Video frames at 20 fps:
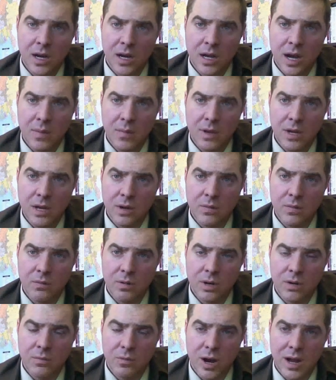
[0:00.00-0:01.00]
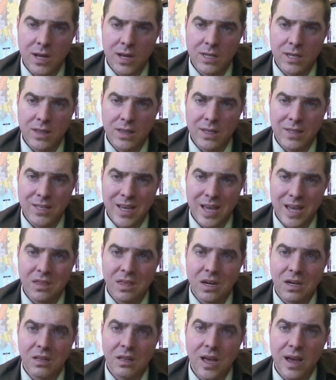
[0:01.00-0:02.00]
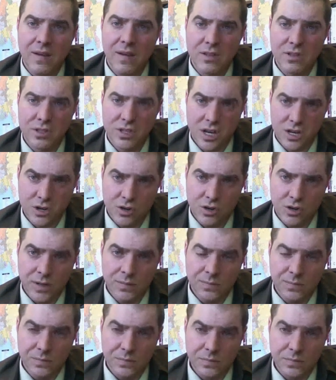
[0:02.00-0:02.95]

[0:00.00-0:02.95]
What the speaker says: coming and rising in the 10th and 11th century,